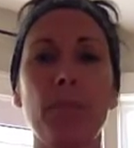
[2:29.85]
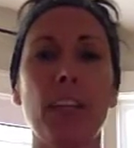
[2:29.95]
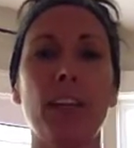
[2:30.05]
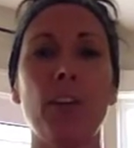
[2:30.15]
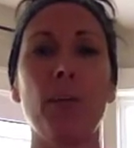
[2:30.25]

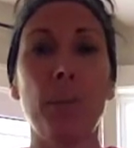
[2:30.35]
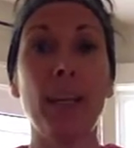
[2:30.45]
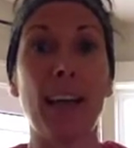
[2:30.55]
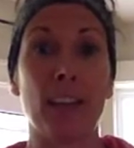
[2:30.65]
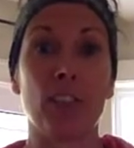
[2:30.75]
it could be
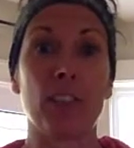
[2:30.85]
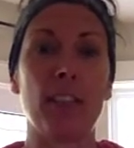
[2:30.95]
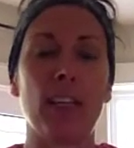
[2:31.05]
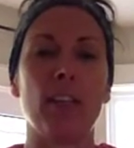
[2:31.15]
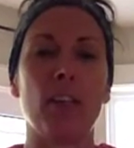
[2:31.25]
actually
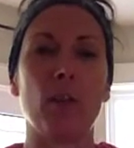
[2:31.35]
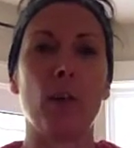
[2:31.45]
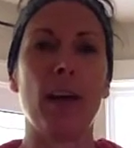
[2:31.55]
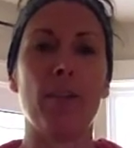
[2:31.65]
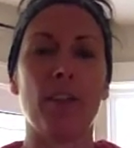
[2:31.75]
taking you
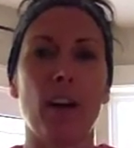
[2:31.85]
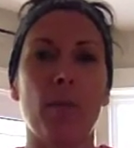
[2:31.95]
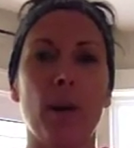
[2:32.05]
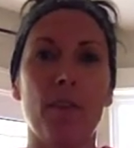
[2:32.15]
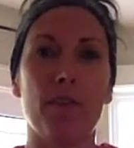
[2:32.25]
away from
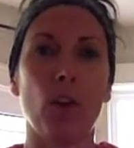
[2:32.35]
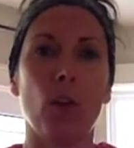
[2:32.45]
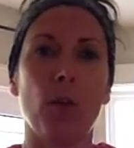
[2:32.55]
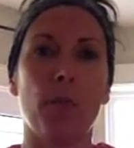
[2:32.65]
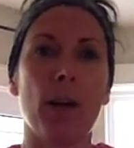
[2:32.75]
a
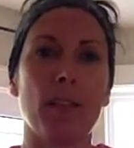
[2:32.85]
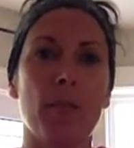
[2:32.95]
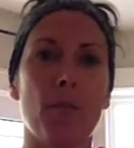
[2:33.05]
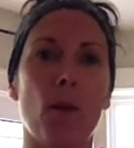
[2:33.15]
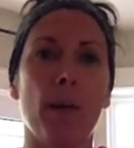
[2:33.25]
full present
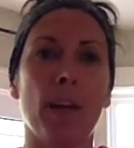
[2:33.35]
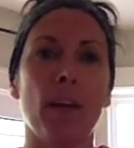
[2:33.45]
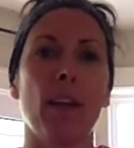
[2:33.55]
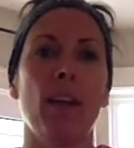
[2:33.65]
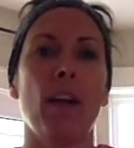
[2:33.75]
moment
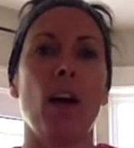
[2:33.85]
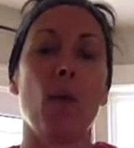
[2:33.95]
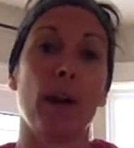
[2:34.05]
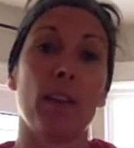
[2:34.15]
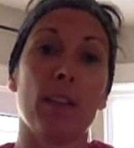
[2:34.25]

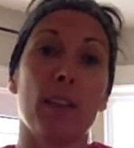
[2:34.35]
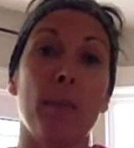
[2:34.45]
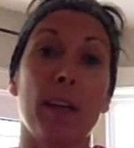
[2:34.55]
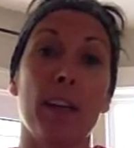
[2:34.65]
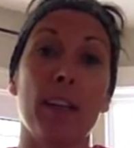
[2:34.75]
awareness
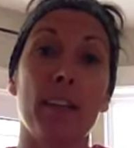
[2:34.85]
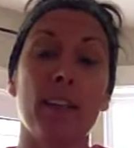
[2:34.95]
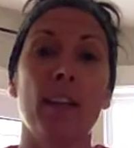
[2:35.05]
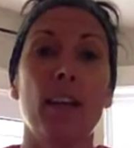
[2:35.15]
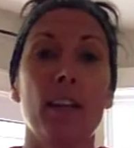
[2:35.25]
experience.
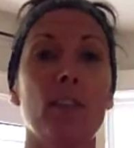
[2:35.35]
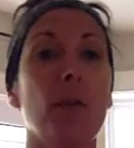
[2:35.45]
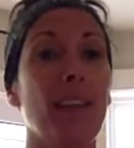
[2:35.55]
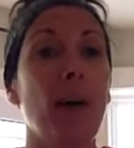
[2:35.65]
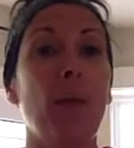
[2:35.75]
So
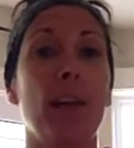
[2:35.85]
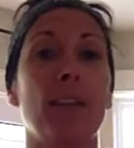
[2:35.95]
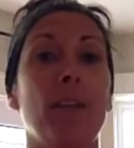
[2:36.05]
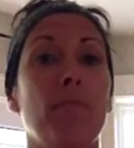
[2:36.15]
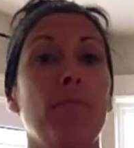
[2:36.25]
in that way,
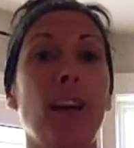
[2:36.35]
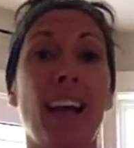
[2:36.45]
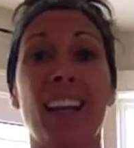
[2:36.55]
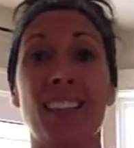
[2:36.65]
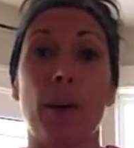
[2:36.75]
I
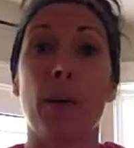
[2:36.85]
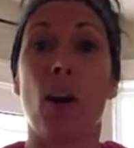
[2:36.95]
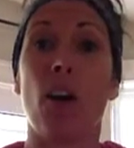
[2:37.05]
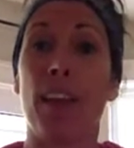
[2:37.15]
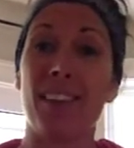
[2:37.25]
guess I would
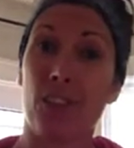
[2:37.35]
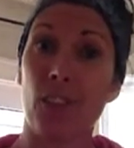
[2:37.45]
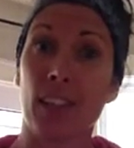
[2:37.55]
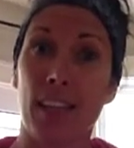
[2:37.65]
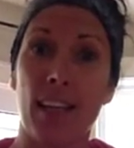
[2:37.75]
call that
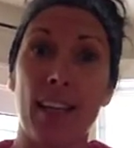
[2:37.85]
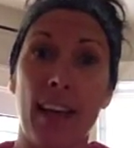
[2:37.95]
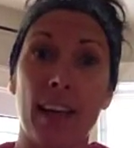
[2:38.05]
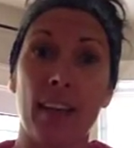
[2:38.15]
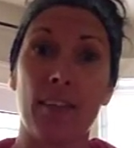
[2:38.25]
certainly a
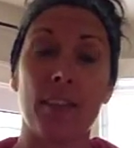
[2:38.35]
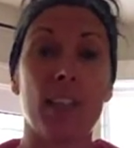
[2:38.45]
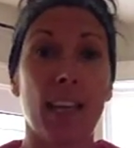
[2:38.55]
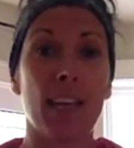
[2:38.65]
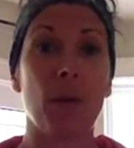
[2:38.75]
negative. It's
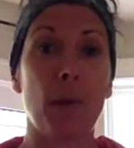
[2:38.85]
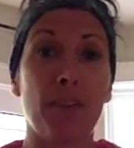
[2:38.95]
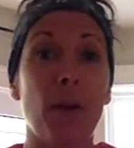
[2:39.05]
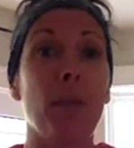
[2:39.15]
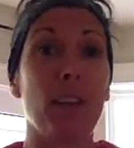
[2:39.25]
taking away
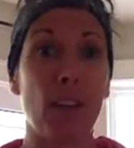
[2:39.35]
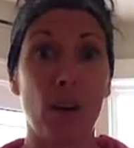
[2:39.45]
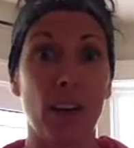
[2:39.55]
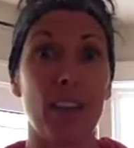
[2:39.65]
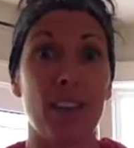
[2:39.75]
from the
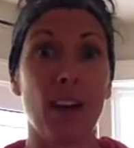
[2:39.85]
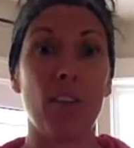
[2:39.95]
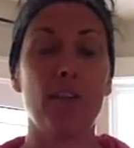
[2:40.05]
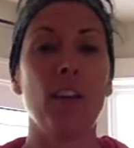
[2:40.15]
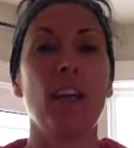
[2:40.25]
yoga
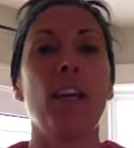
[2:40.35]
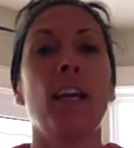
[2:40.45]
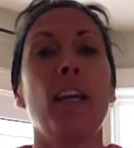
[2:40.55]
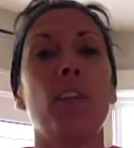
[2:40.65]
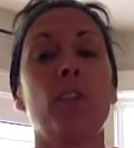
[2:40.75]
itself.
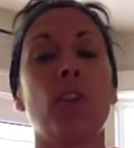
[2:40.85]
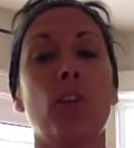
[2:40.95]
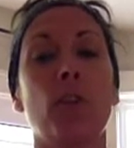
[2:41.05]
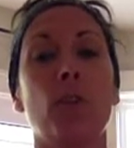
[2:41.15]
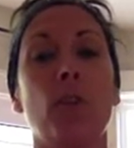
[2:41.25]

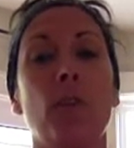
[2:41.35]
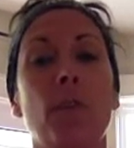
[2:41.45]
So